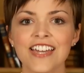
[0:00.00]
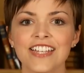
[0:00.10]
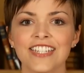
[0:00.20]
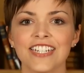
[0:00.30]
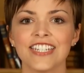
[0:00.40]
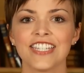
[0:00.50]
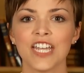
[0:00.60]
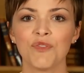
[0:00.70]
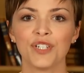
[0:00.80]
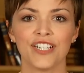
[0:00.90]
Since
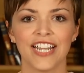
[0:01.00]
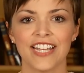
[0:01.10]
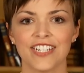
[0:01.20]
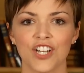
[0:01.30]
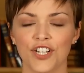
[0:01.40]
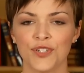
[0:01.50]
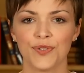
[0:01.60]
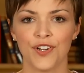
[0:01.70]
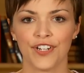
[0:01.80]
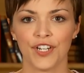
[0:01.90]
they were your guests not too
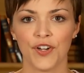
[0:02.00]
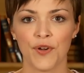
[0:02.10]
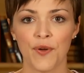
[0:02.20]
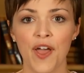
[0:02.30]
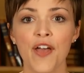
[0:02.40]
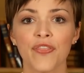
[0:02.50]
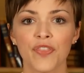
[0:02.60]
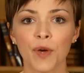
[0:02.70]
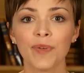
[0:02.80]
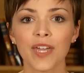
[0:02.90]
long ago,
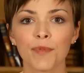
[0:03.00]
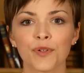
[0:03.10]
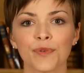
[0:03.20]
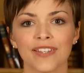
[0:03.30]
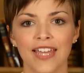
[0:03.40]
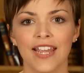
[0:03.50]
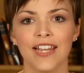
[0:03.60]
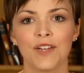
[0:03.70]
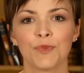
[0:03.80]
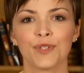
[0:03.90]
they'll be able to relate
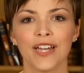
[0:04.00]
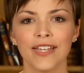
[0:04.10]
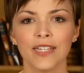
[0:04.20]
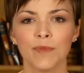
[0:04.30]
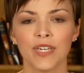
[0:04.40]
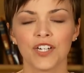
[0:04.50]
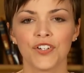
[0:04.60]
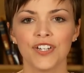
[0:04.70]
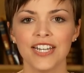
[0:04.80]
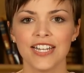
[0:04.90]
and will likely be a
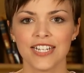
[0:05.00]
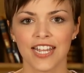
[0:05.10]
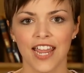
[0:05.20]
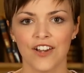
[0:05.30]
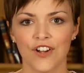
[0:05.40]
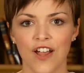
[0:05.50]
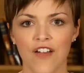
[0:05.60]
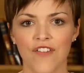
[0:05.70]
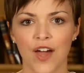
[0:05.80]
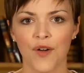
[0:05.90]
good indicator
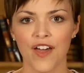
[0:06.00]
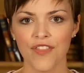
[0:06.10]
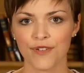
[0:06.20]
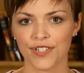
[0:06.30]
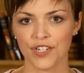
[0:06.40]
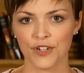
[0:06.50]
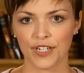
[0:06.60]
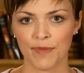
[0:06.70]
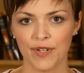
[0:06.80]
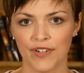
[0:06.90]
of how others in your
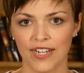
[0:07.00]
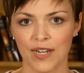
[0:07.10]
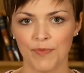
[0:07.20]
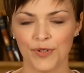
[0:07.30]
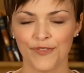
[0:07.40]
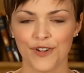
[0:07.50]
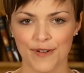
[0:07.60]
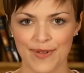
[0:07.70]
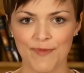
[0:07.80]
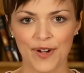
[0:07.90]
community prefer
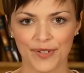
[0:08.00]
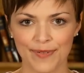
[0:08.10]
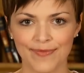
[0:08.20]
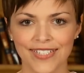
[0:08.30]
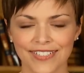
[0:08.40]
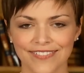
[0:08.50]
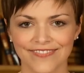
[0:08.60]
to be welcomed.